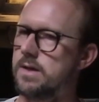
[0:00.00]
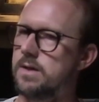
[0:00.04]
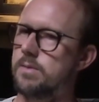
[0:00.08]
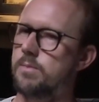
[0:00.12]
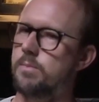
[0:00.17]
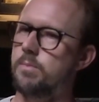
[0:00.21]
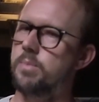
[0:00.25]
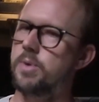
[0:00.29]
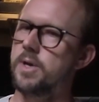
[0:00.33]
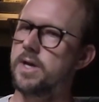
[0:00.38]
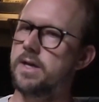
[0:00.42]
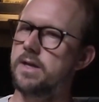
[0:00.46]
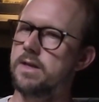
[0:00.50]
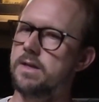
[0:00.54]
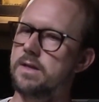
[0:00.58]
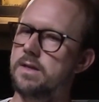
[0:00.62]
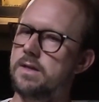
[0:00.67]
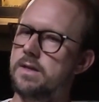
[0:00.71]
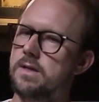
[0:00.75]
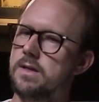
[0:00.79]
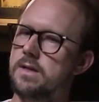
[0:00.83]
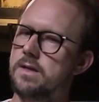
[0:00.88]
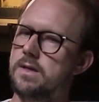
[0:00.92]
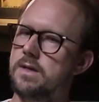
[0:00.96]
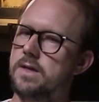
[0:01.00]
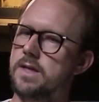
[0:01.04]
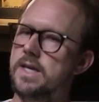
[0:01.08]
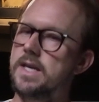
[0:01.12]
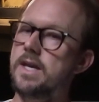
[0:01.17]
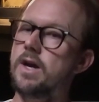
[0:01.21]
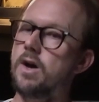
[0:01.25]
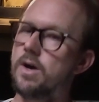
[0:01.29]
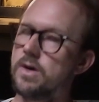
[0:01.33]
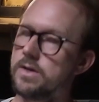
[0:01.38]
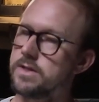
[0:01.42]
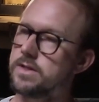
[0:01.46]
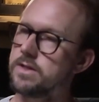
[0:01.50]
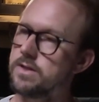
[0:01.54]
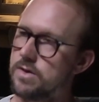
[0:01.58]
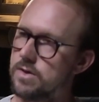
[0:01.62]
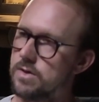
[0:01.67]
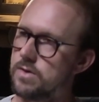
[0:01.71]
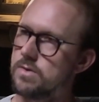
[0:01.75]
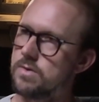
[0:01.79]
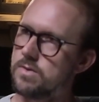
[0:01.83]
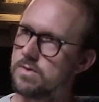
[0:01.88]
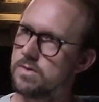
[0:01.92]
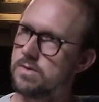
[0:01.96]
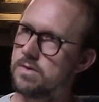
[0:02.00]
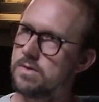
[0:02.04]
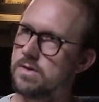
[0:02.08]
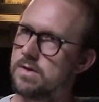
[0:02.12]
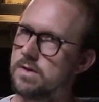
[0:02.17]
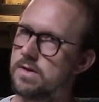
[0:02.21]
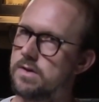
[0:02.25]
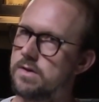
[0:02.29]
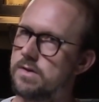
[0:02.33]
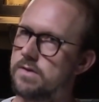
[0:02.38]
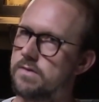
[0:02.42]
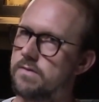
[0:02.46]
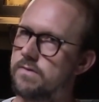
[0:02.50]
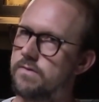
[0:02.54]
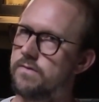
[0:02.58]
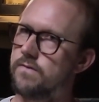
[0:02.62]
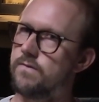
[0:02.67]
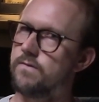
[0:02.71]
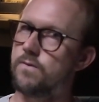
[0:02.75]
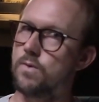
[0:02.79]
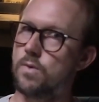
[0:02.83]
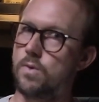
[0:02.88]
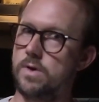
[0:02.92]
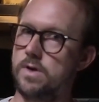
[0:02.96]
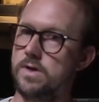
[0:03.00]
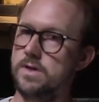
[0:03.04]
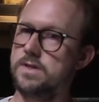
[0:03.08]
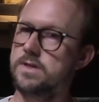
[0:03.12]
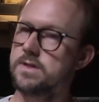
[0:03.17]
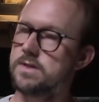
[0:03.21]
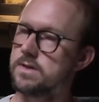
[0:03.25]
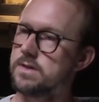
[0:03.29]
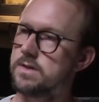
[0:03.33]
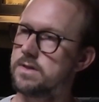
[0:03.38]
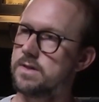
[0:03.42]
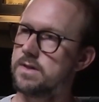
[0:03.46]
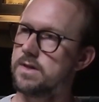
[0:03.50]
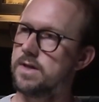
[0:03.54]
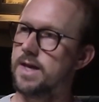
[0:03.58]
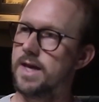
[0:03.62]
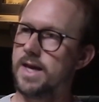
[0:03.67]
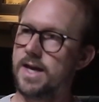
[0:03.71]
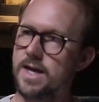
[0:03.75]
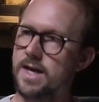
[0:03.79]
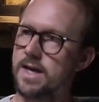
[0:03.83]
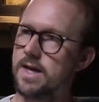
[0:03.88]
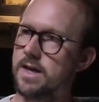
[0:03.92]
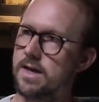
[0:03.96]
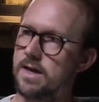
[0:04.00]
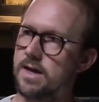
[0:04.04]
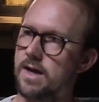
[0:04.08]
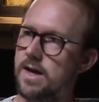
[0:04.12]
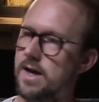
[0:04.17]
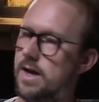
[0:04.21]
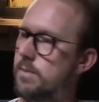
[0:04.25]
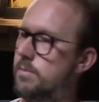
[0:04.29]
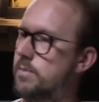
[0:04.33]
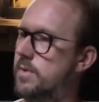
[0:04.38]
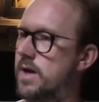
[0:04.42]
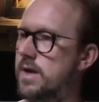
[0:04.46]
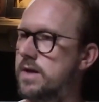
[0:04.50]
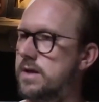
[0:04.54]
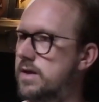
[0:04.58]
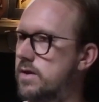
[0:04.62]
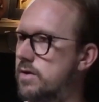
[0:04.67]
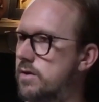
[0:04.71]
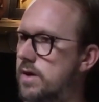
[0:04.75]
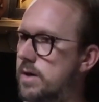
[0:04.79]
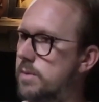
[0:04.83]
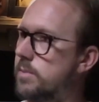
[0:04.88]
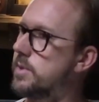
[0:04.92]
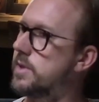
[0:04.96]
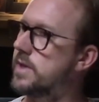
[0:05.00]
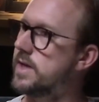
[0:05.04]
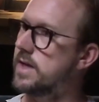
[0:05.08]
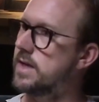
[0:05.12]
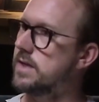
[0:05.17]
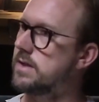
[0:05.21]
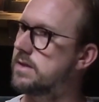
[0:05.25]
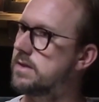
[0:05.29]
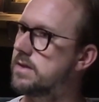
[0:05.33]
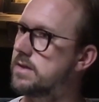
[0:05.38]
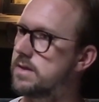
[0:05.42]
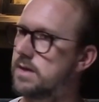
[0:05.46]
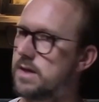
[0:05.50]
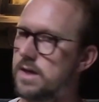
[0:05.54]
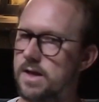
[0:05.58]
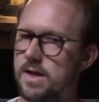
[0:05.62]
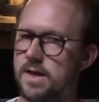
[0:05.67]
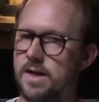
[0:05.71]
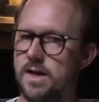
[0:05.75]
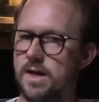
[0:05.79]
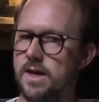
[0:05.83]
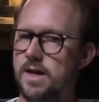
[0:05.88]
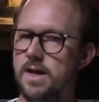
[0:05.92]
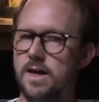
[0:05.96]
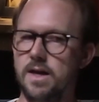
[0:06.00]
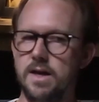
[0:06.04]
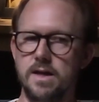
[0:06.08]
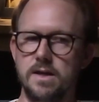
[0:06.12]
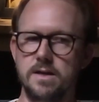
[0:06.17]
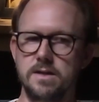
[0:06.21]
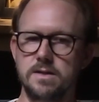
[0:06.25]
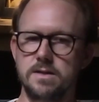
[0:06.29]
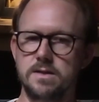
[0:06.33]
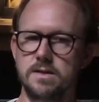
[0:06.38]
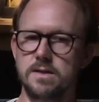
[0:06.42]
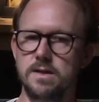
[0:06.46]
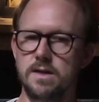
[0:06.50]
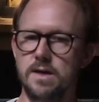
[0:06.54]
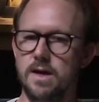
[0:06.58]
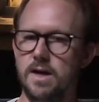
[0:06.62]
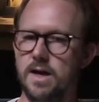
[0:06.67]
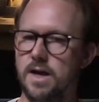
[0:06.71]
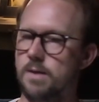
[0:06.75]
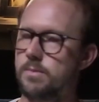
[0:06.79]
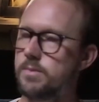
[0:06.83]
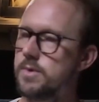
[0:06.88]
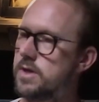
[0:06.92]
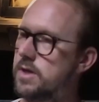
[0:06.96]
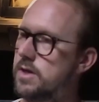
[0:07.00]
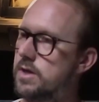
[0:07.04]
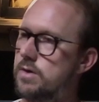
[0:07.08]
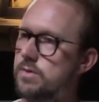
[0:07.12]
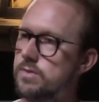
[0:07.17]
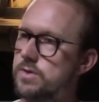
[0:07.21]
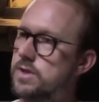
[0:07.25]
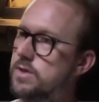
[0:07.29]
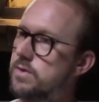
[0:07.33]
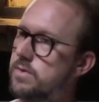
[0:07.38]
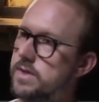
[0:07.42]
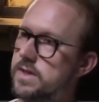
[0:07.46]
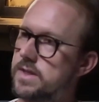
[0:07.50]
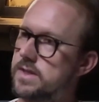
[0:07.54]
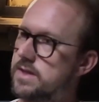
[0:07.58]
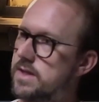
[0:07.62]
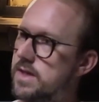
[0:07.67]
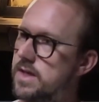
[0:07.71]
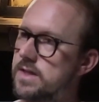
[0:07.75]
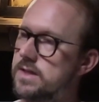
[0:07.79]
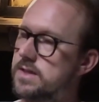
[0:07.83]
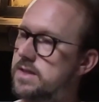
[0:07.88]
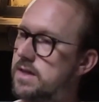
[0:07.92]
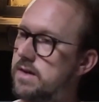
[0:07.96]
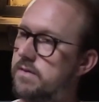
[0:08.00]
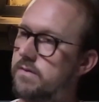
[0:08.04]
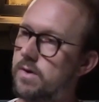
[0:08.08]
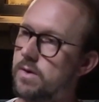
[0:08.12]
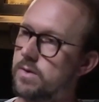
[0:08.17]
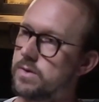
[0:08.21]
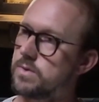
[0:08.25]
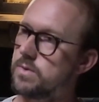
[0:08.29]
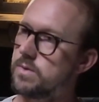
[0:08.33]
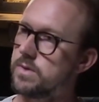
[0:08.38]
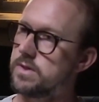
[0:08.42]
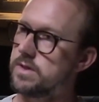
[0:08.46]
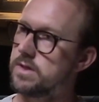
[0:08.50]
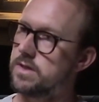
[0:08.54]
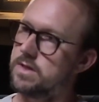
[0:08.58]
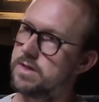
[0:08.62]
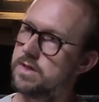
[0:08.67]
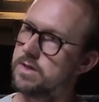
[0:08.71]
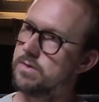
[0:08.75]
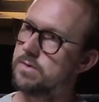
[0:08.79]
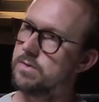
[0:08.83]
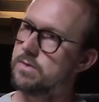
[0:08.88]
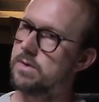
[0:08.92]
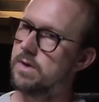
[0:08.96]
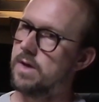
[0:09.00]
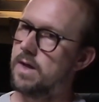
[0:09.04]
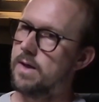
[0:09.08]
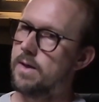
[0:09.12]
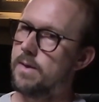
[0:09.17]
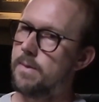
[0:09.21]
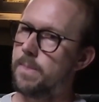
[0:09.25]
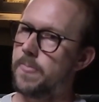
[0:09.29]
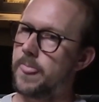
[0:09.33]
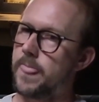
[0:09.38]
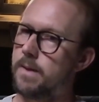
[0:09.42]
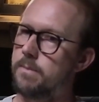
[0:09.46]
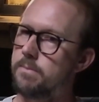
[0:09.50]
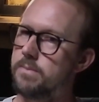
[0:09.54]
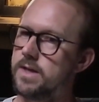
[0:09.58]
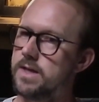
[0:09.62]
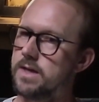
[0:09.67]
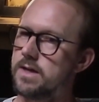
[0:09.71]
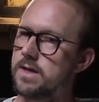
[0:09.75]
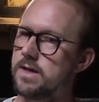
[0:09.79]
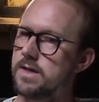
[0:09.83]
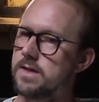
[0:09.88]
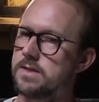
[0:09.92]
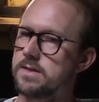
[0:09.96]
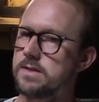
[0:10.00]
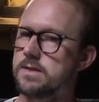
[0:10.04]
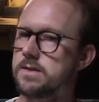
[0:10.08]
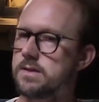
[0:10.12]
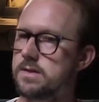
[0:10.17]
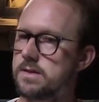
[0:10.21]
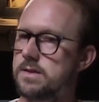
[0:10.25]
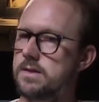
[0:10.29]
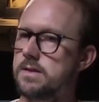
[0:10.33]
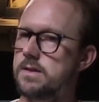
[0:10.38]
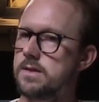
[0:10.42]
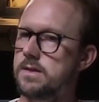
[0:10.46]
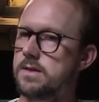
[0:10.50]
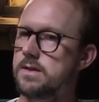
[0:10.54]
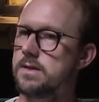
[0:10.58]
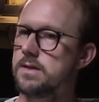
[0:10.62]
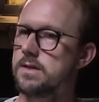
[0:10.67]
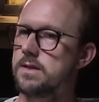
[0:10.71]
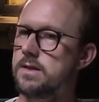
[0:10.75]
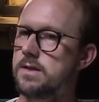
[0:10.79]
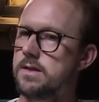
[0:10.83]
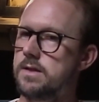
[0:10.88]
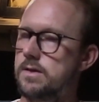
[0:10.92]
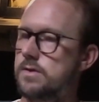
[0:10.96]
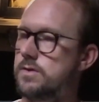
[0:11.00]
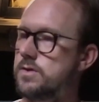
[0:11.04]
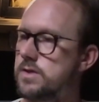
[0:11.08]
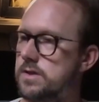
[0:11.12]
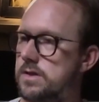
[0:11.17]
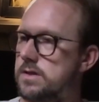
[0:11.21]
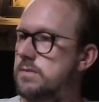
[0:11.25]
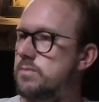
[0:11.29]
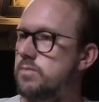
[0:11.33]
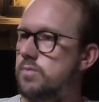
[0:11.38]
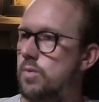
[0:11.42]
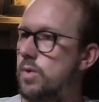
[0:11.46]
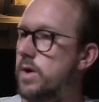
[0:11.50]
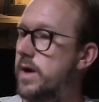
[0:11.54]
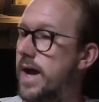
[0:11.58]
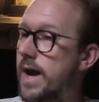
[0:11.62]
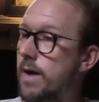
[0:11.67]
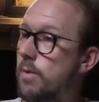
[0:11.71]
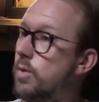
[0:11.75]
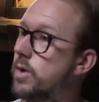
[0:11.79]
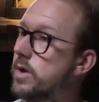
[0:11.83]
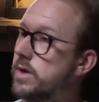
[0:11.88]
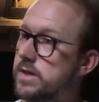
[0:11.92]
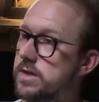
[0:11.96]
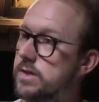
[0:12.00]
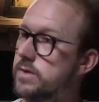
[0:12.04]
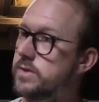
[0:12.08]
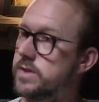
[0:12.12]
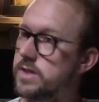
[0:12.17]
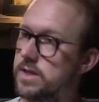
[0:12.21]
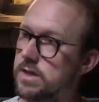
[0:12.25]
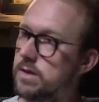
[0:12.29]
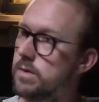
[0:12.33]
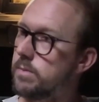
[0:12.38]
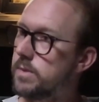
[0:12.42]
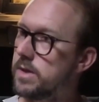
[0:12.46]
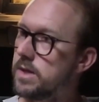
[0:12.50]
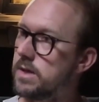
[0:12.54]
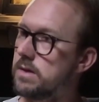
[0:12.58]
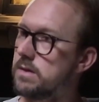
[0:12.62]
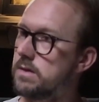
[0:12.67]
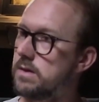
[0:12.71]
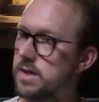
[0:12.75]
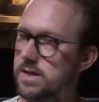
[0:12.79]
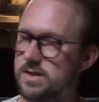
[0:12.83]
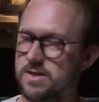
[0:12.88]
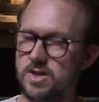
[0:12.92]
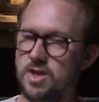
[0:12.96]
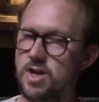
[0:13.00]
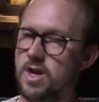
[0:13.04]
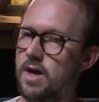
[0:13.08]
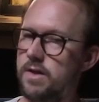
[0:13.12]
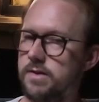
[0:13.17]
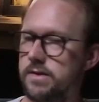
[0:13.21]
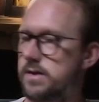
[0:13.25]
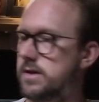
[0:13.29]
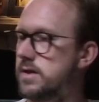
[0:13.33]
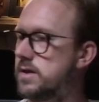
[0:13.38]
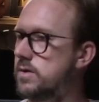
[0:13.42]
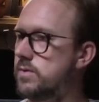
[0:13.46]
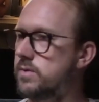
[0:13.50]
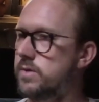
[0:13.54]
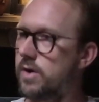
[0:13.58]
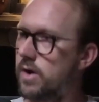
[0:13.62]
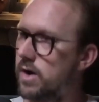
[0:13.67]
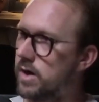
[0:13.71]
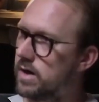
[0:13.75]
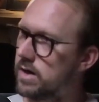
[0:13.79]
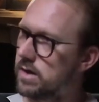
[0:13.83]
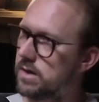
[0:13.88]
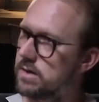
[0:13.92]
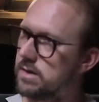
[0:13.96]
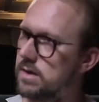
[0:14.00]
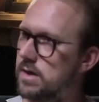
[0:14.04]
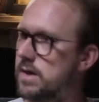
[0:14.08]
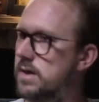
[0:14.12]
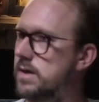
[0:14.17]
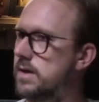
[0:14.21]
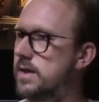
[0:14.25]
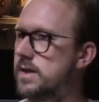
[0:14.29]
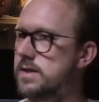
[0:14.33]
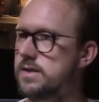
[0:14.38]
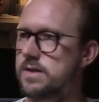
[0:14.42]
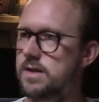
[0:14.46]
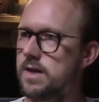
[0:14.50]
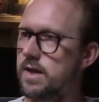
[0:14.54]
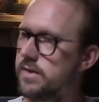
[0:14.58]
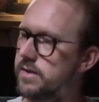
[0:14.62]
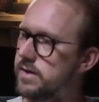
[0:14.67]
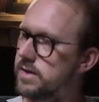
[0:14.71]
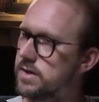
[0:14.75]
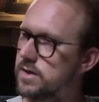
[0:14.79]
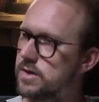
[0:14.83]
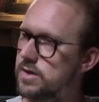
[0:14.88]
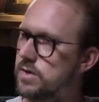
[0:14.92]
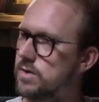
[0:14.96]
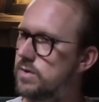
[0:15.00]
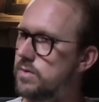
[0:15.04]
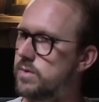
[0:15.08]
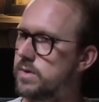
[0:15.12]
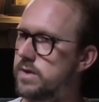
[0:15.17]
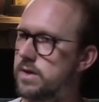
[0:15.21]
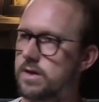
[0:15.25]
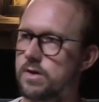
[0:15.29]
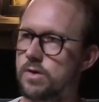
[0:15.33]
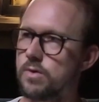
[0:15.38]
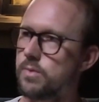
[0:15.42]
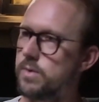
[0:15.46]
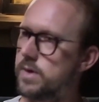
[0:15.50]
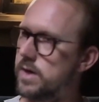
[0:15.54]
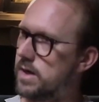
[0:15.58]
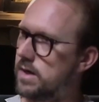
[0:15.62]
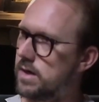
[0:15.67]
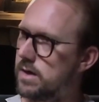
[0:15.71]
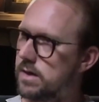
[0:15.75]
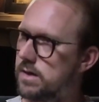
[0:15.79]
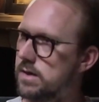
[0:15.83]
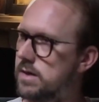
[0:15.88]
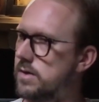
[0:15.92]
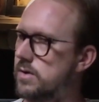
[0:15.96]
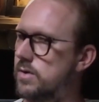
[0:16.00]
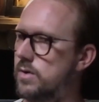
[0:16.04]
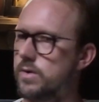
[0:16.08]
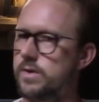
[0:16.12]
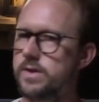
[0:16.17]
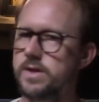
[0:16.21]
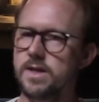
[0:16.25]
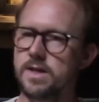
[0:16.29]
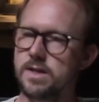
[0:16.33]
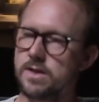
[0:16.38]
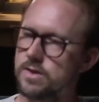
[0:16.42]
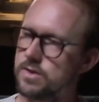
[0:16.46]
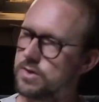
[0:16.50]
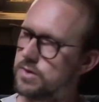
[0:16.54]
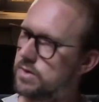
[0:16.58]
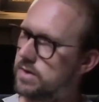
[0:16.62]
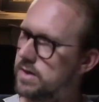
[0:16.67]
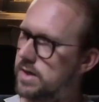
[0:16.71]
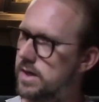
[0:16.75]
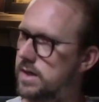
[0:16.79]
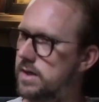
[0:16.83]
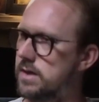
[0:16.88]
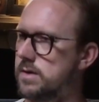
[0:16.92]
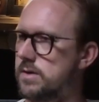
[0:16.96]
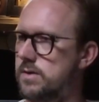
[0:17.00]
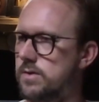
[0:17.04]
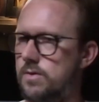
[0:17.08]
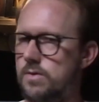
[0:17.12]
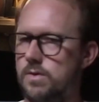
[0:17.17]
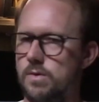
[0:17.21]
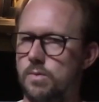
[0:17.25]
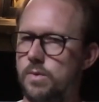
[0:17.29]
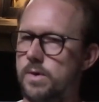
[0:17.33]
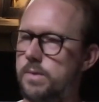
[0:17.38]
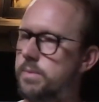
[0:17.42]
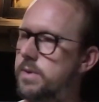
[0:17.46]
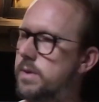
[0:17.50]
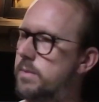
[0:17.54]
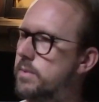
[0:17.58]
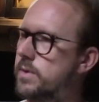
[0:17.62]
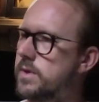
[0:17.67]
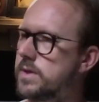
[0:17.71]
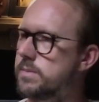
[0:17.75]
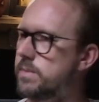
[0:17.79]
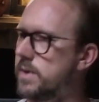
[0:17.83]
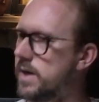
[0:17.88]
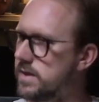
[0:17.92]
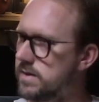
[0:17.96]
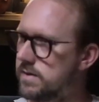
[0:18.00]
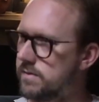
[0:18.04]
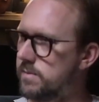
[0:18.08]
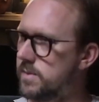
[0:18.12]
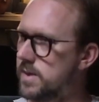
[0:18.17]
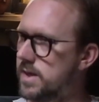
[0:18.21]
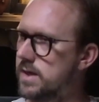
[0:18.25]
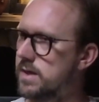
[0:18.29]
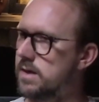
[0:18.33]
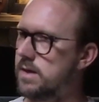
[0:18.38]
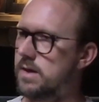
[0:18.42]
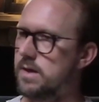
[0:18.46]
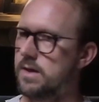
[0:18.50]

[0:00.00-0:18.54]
but he also forced, hey, I'm not in a great place and I'm going to go do these things that I've always wanted to do because they're just what I want to do as a human. It has nothing to do with art, has nothing to do with the career or the industry or what people expect of me.